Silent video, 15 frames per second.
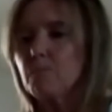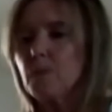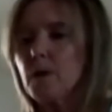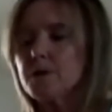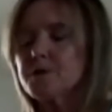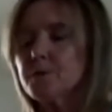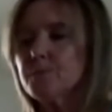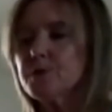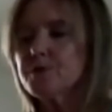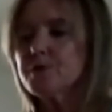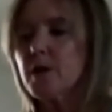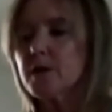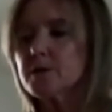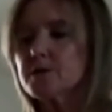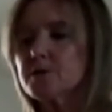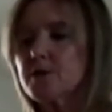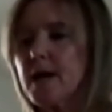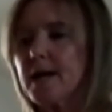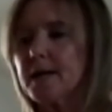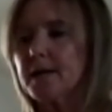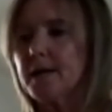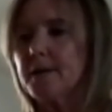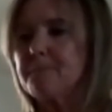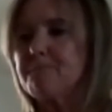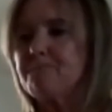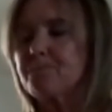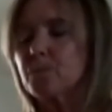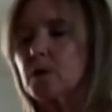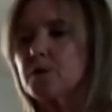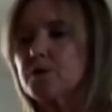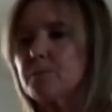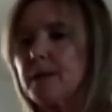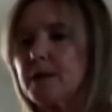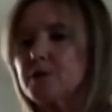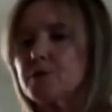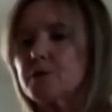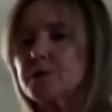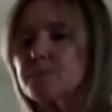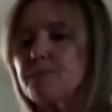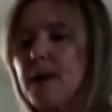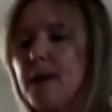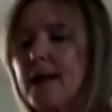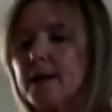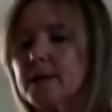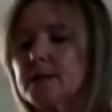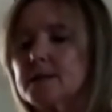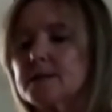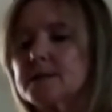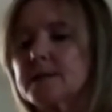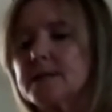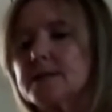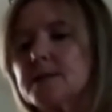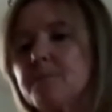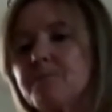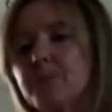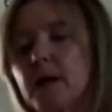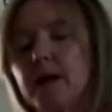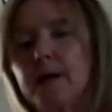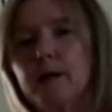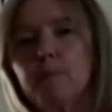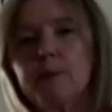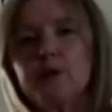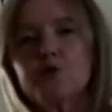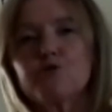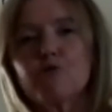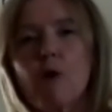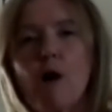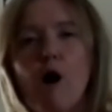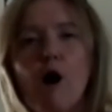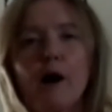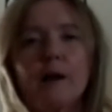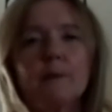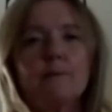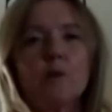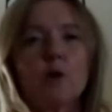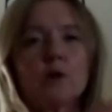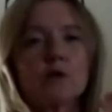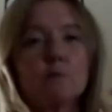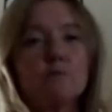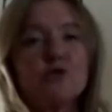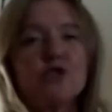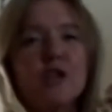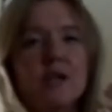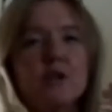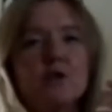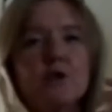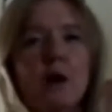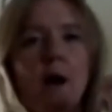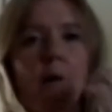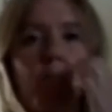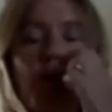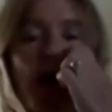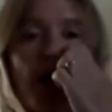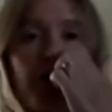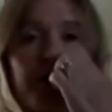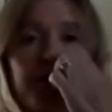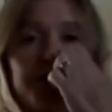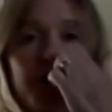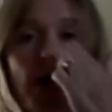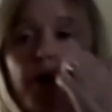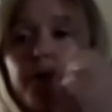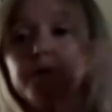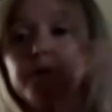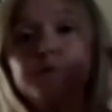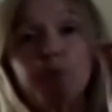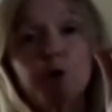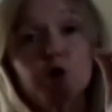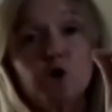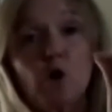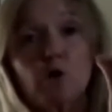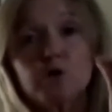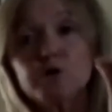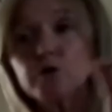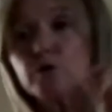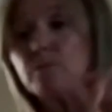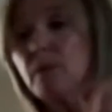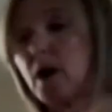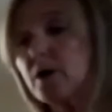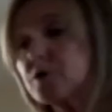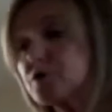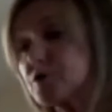So we're just checking to make sure it's balanced, it's a little bit dry, we've got some ginger overtones, but not too much.